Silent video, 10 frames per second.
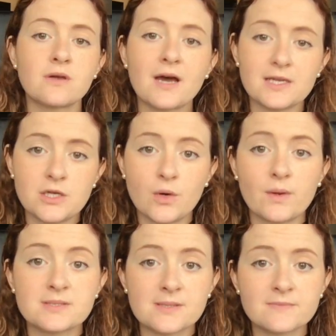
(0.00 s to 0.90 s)
I
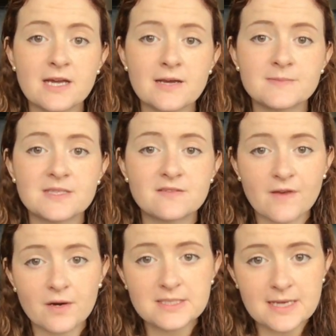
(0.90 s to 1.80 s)
know sometimes it's
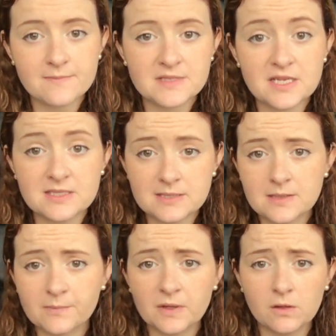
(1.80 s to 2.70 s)
very tempting to
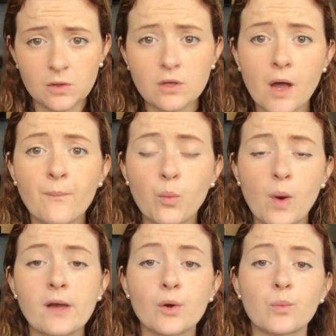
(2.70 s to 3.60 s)
simply look up
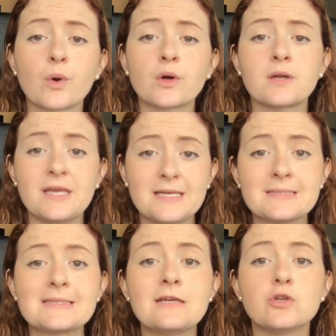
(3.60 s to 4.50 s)
what a word
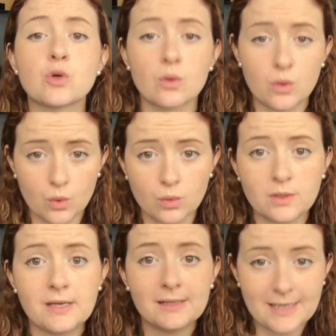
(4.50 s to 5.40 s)
is in your own